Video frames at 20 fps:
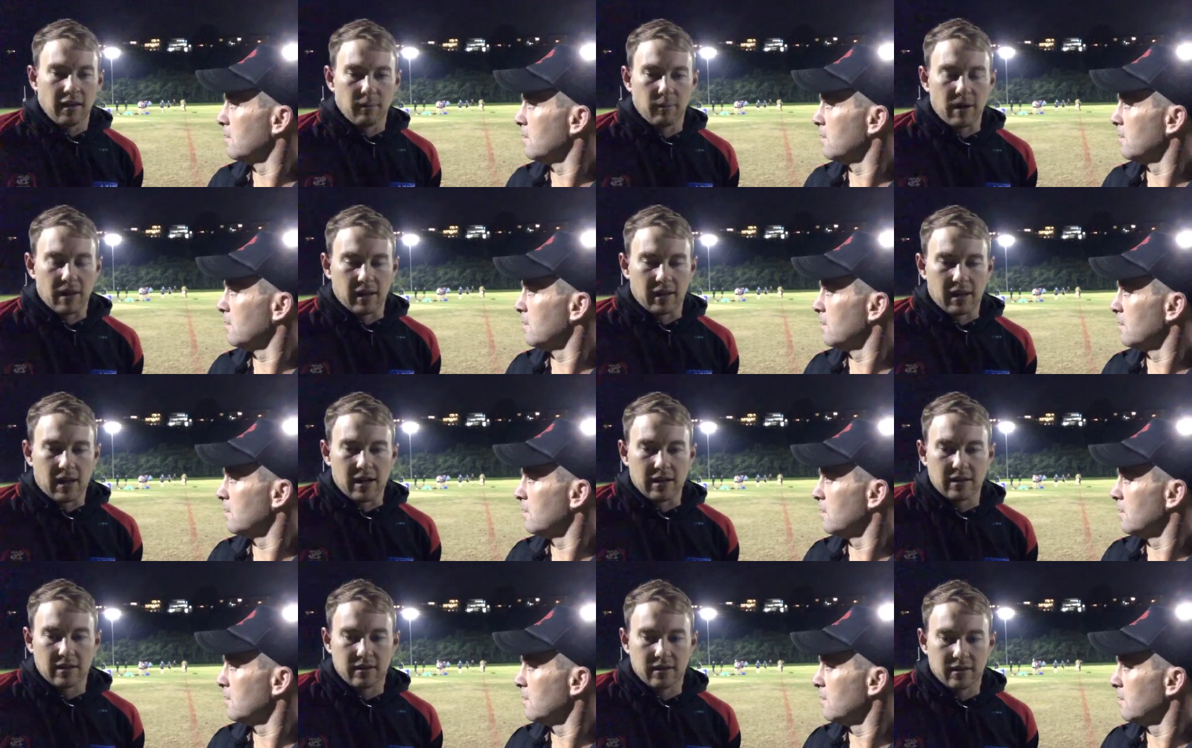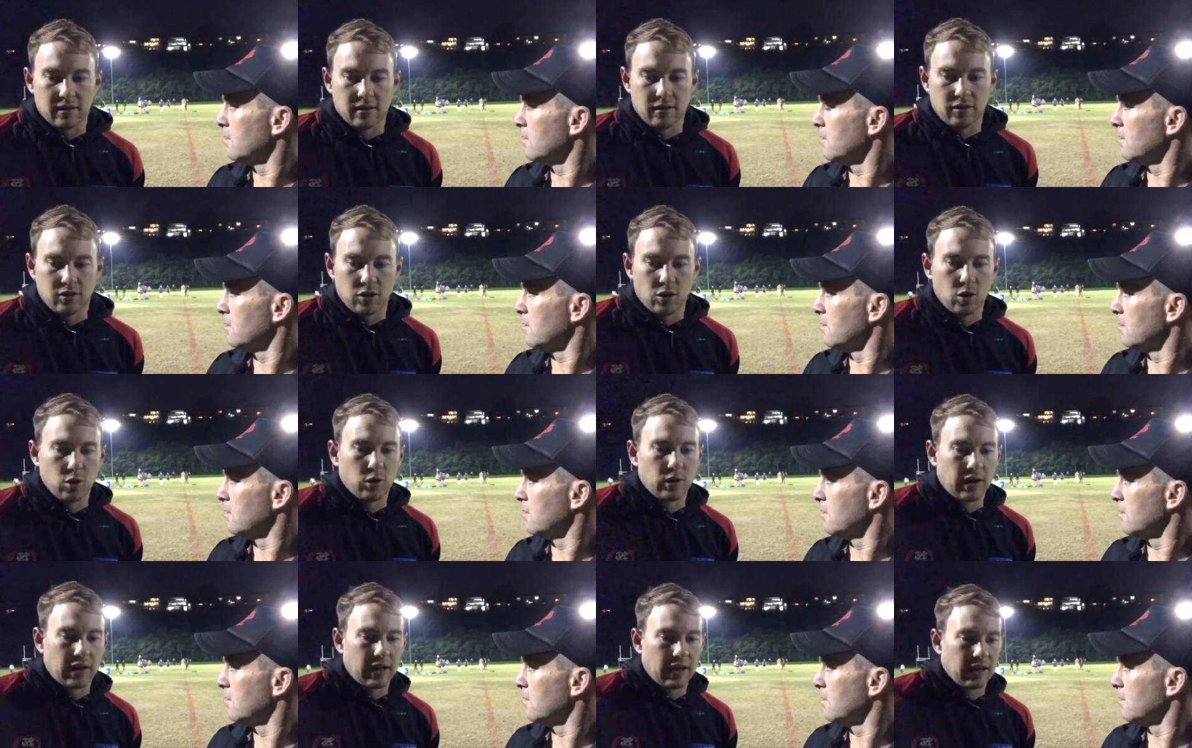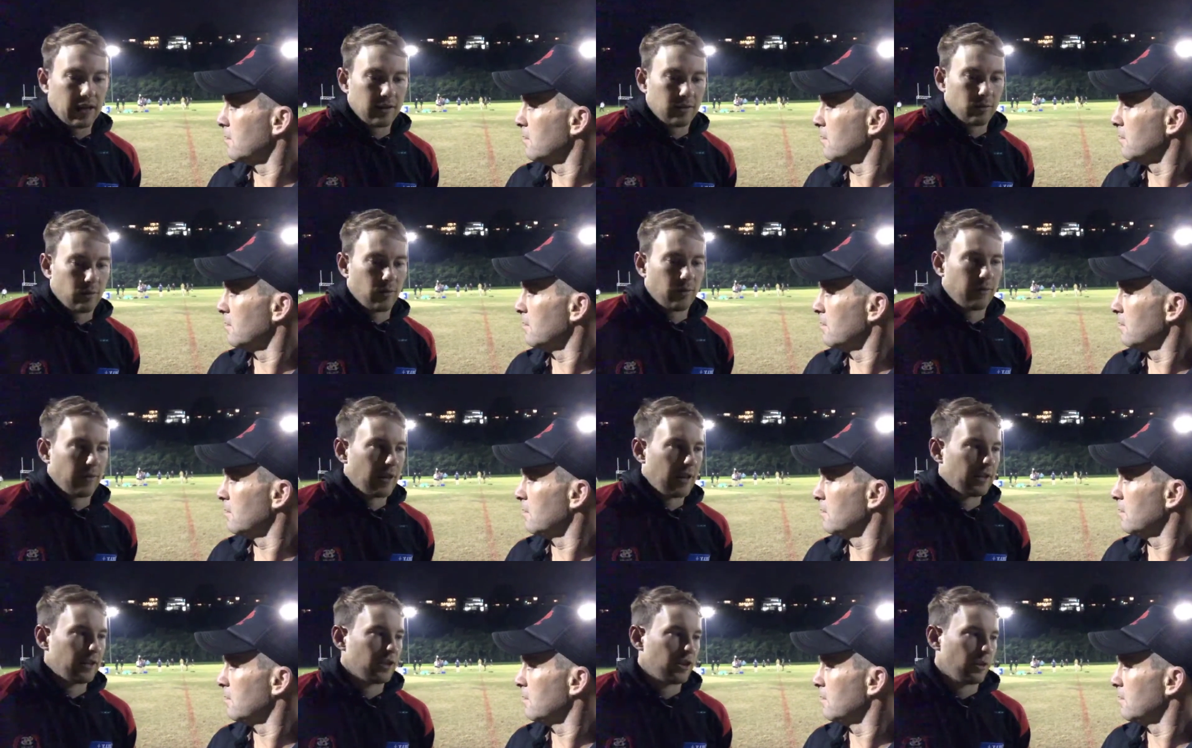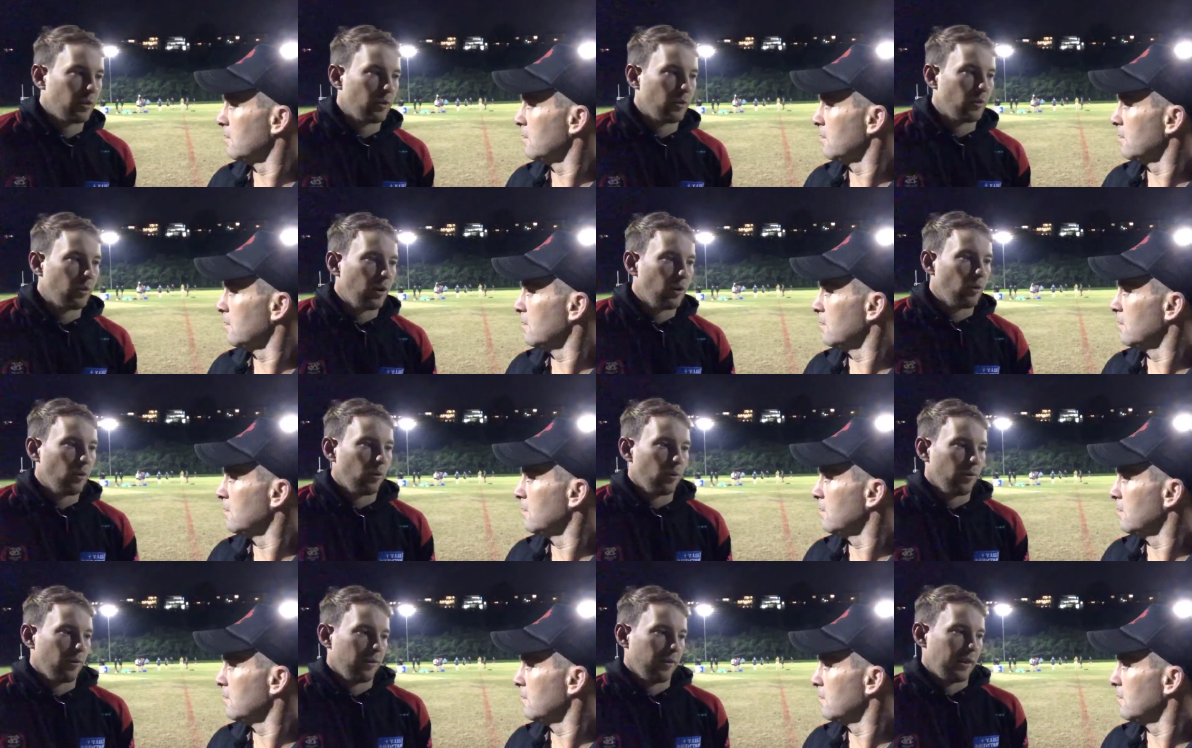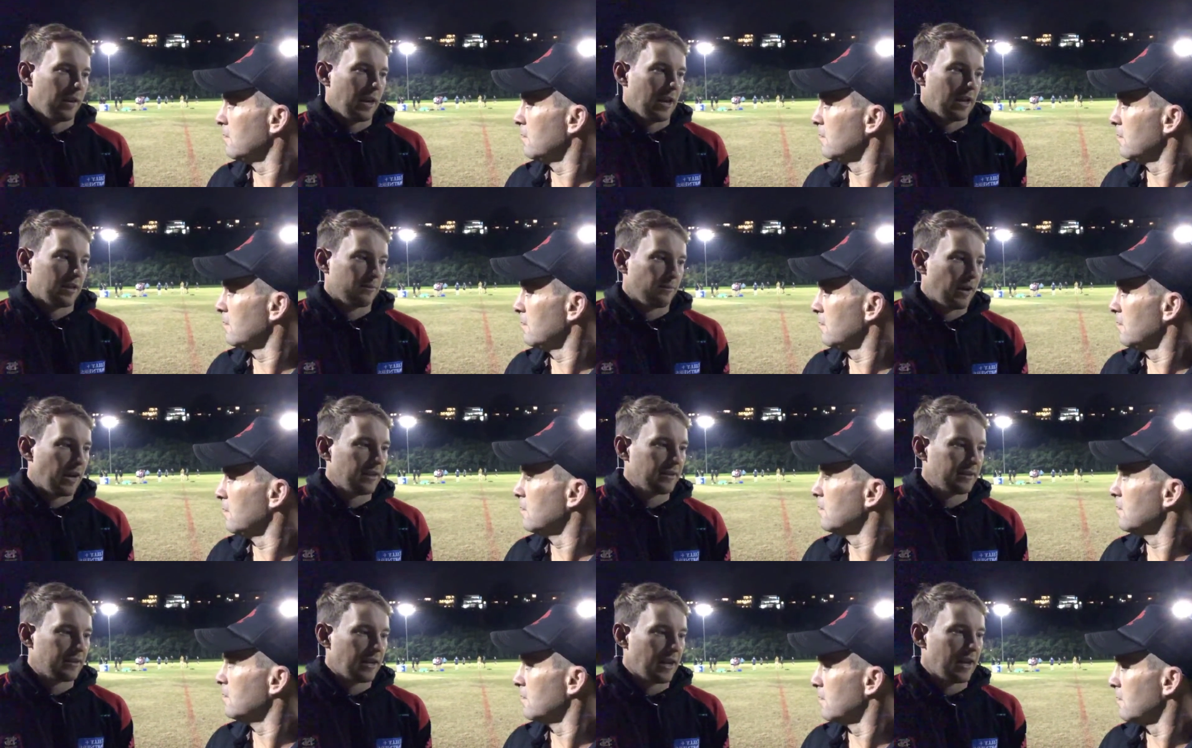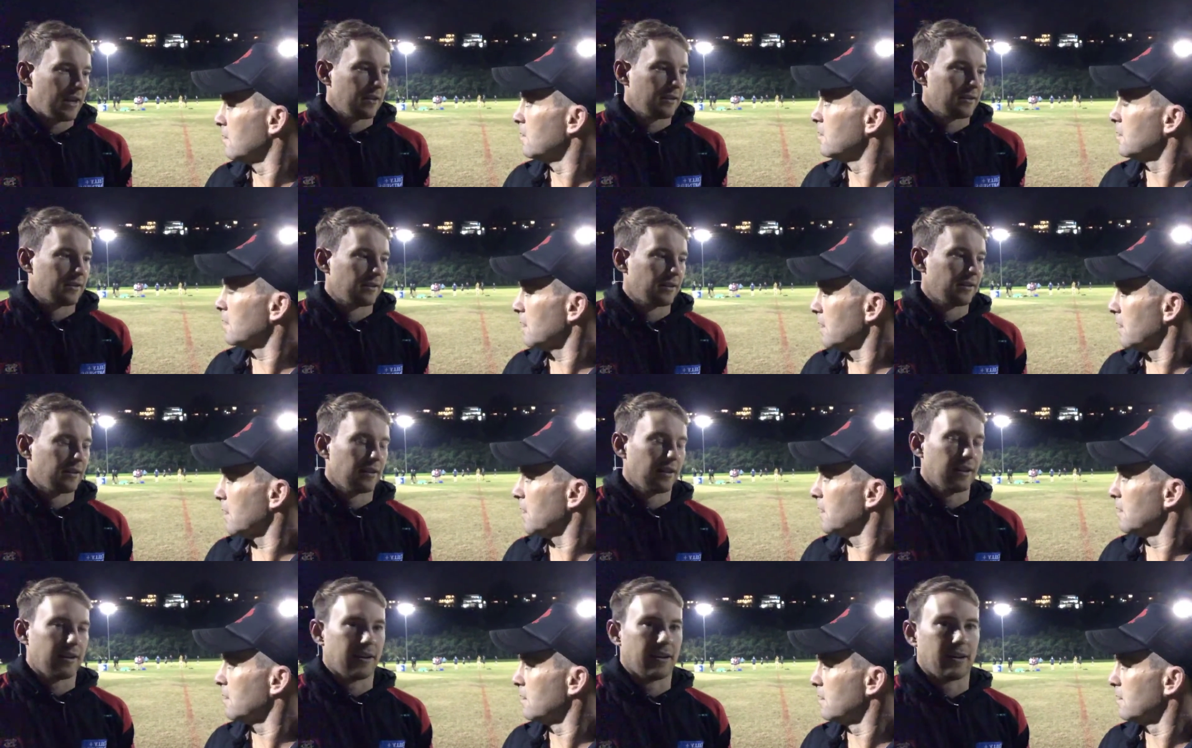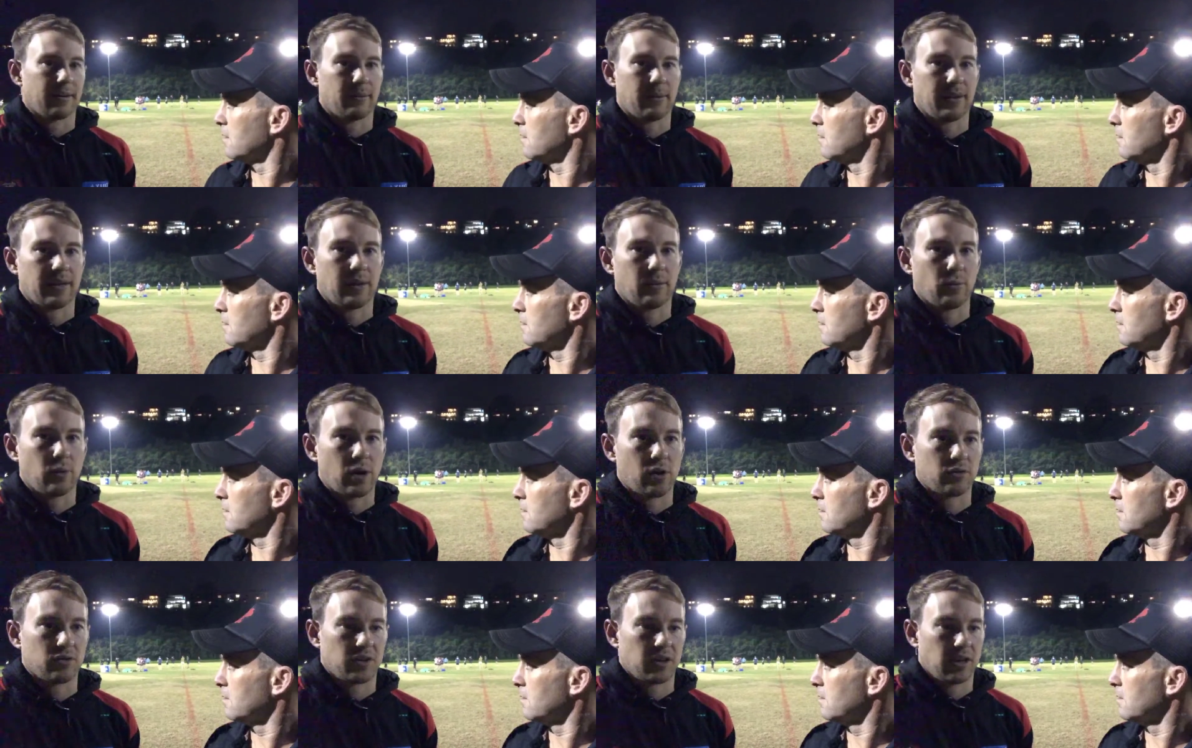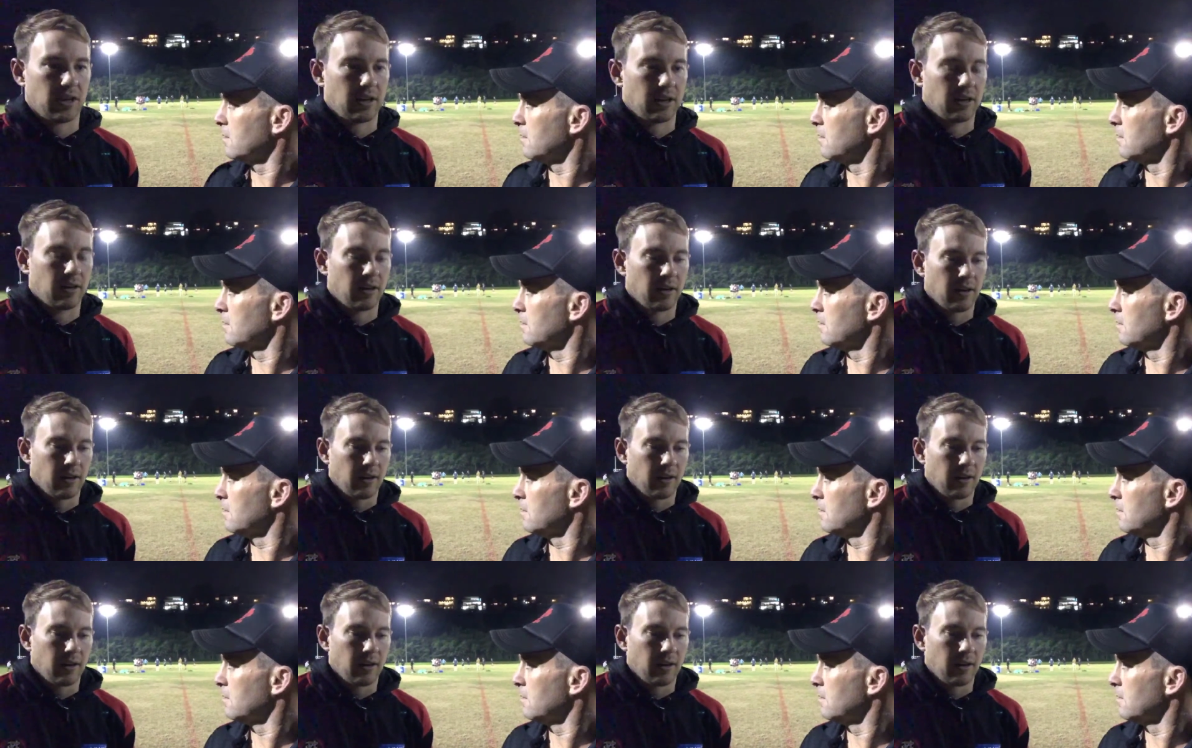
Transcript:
Speaker 1: think about the last two years, we would have had Hugh and Will as mainstays, yeah, um, and then Wellesley and,